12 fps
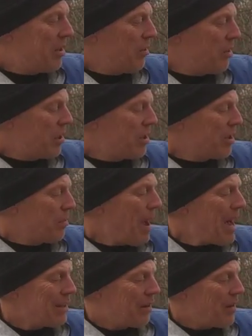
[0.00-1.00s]
this is a
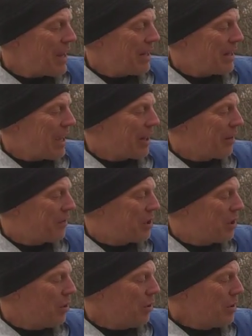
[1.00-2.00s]
+8, a
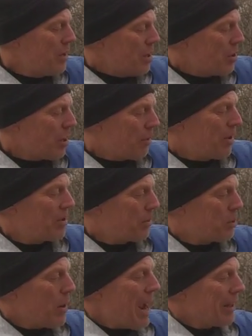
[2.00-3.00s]
-2, so I'm going to
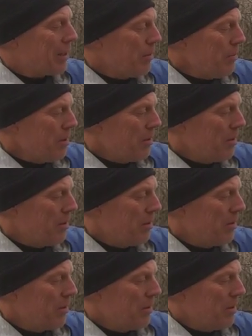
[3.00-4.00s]
subtract them.
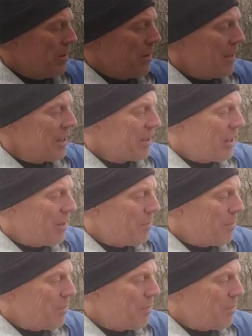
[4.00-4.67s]
That's going to